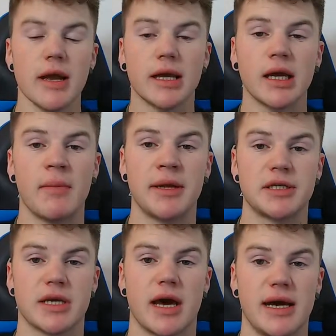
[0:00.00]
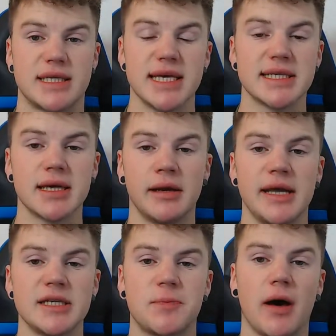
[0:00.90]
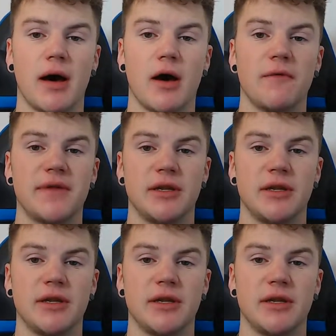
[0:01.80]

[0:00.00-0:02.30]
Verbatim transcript: like I mentioned guys, this gun is part of the